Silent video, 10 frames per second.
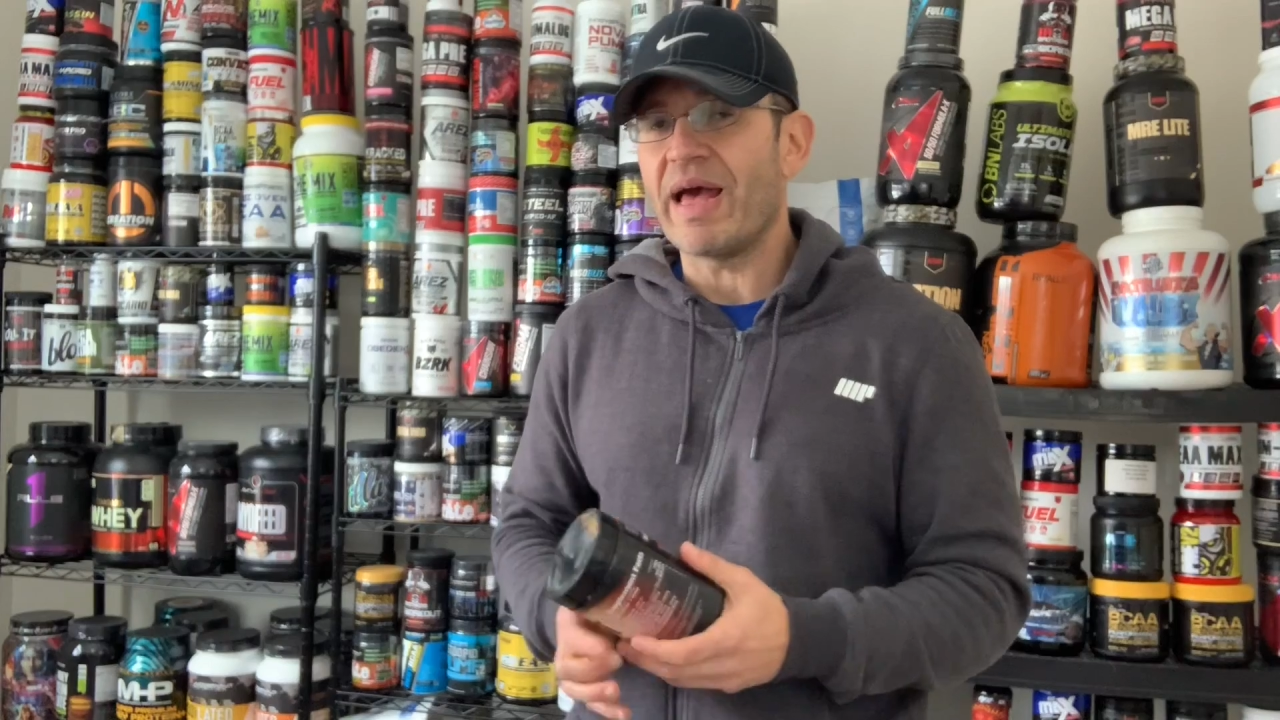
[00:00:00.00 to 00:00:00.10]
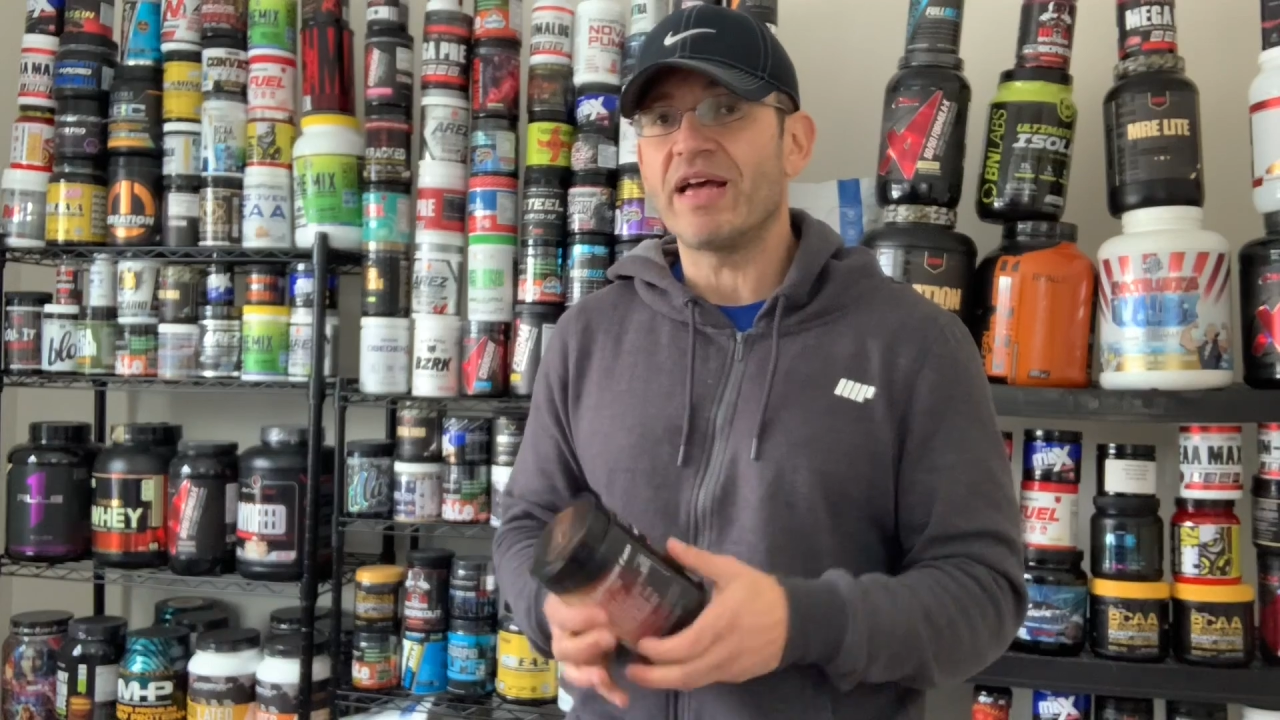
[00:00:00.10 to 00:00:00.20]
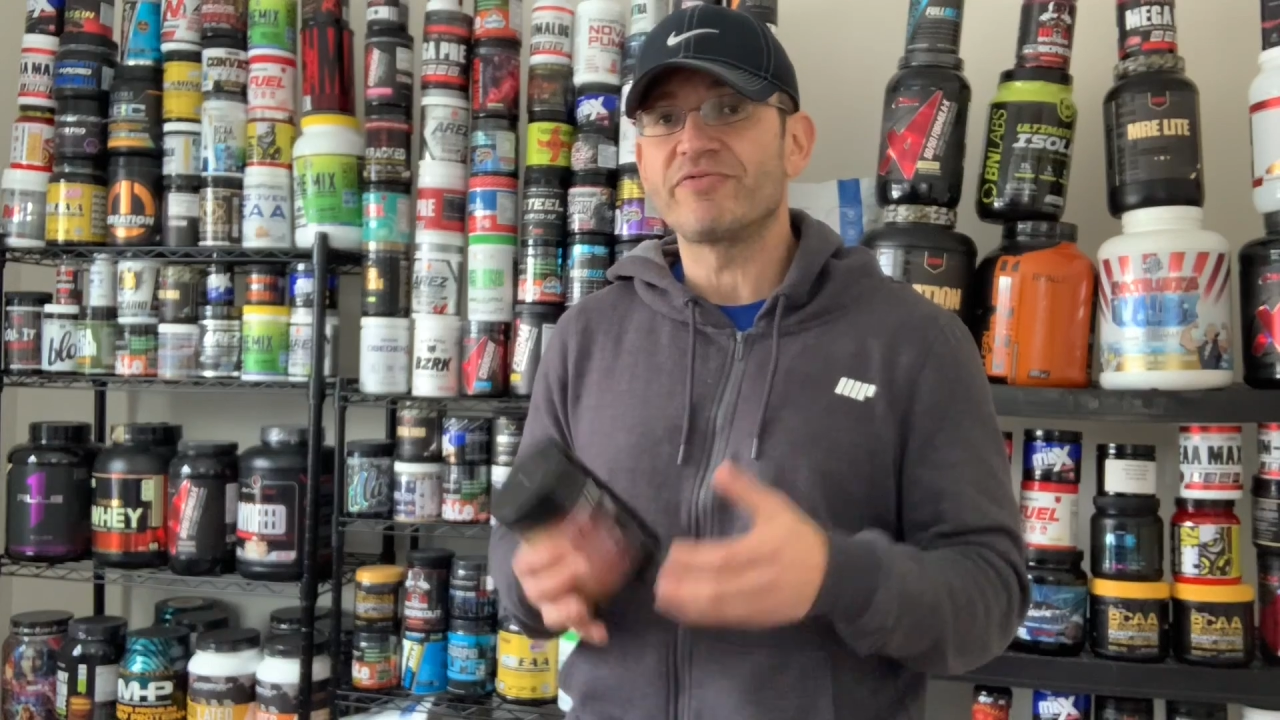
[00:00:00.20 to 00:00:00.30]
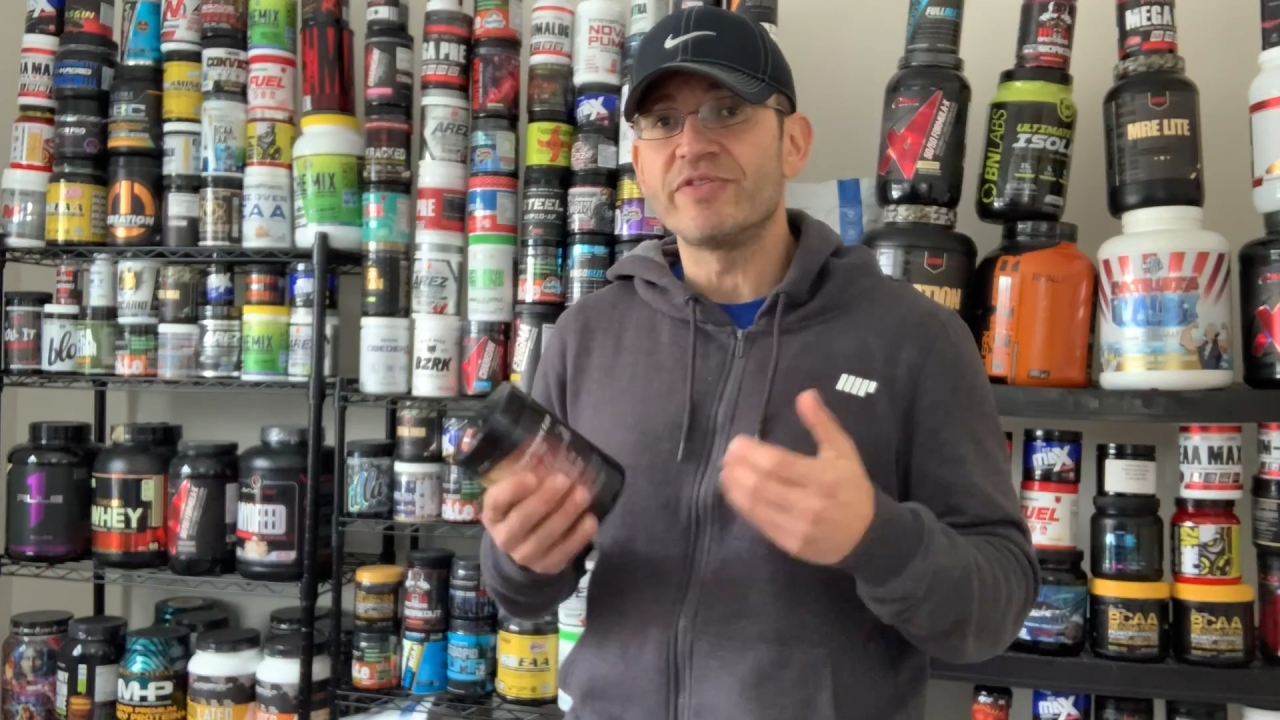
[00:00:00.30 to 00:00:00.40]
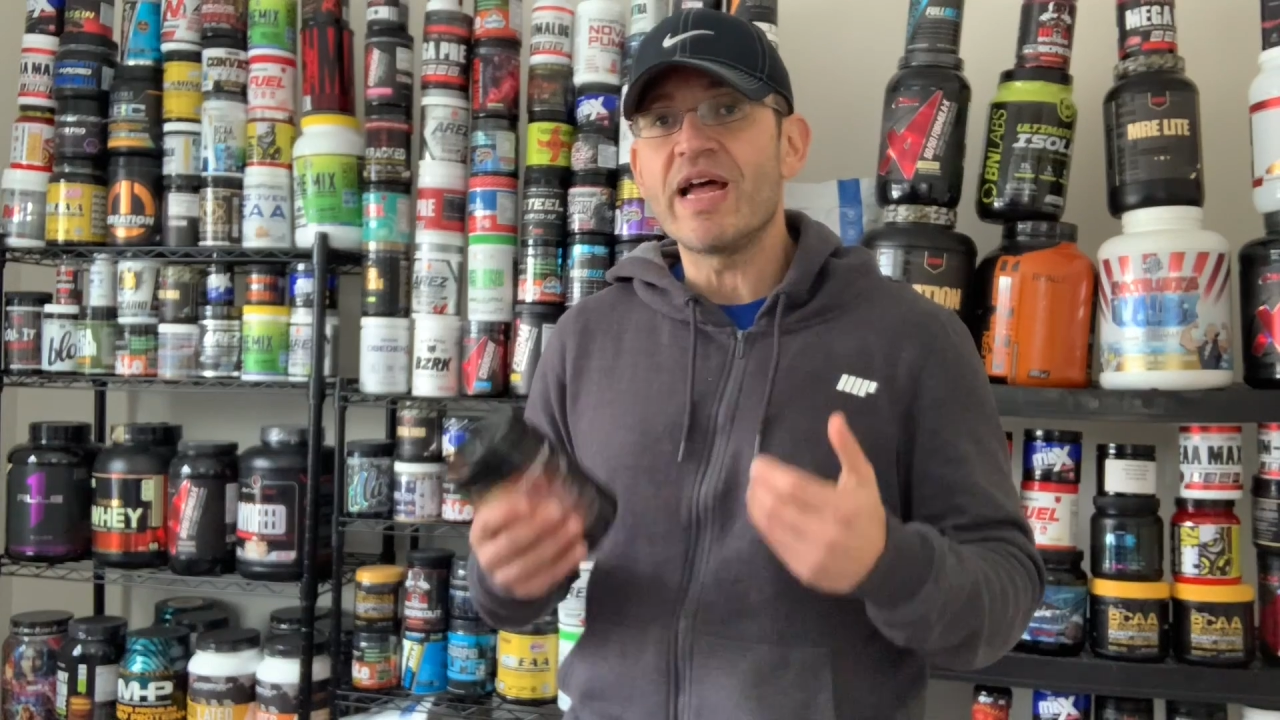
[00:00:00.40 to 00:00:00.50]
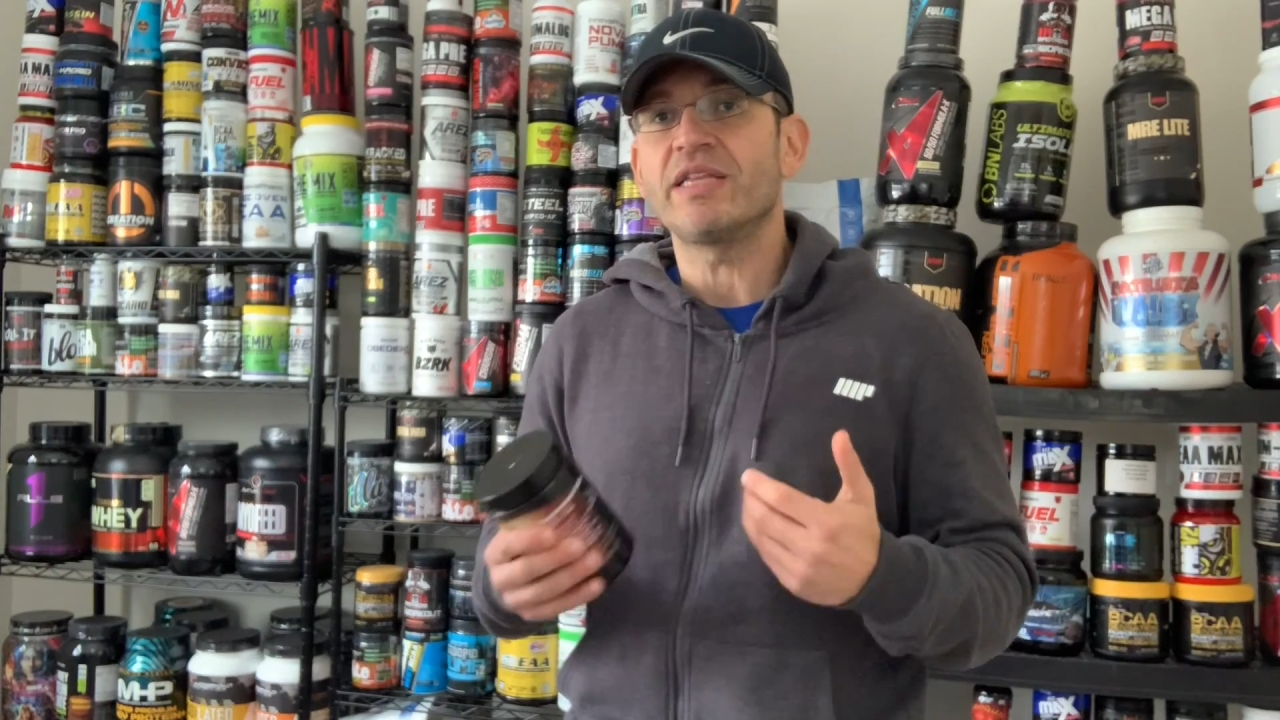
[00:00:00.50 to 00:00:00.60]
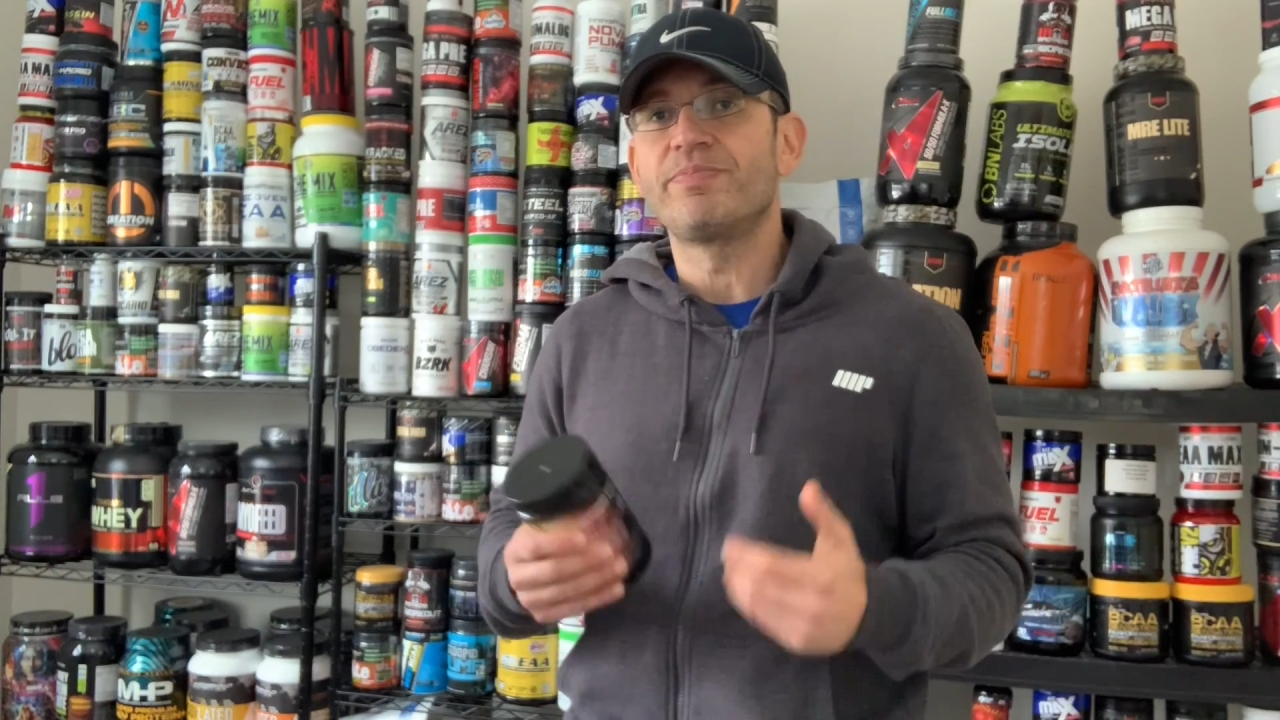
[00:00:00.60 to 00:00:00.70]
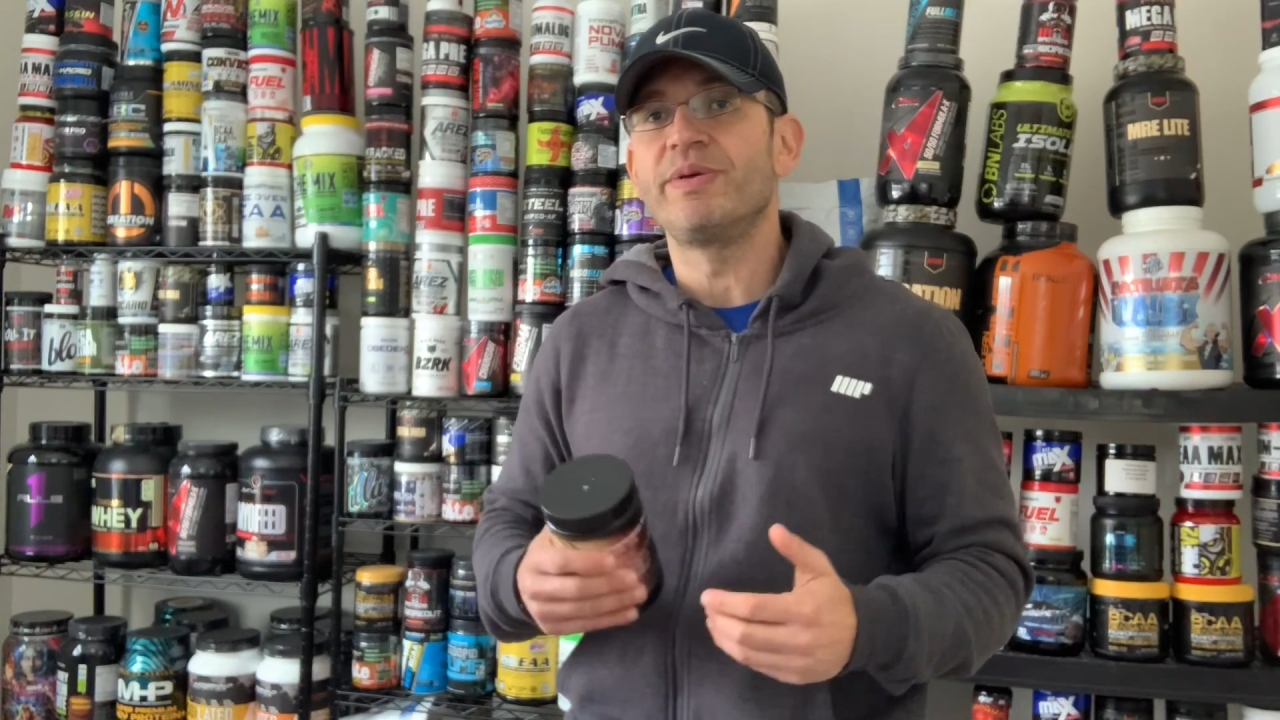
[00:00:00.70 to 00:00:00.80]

have not